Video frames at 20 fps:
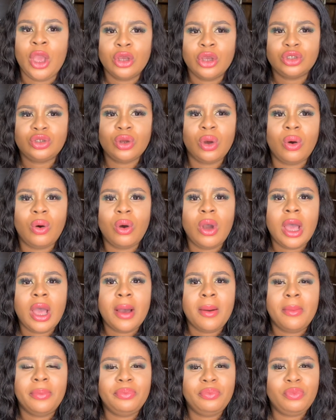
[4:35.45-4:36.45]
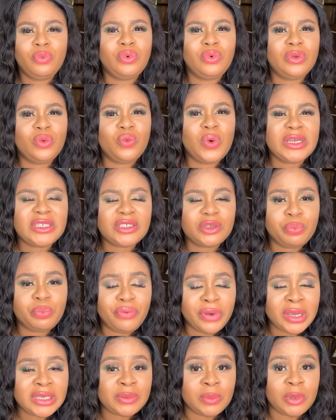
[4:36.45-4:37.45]
So which
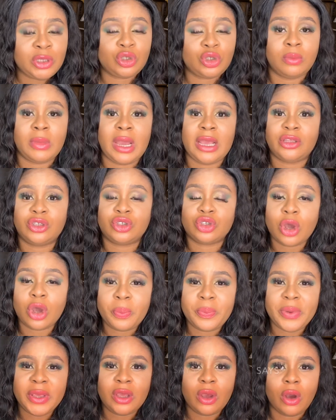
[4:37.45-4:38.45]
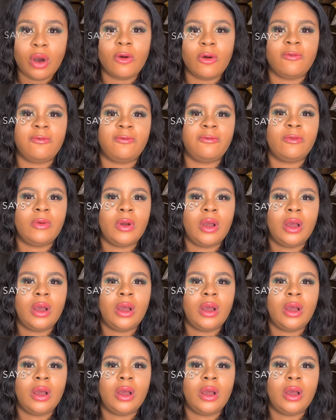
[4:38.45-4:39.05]
brings me to my topic of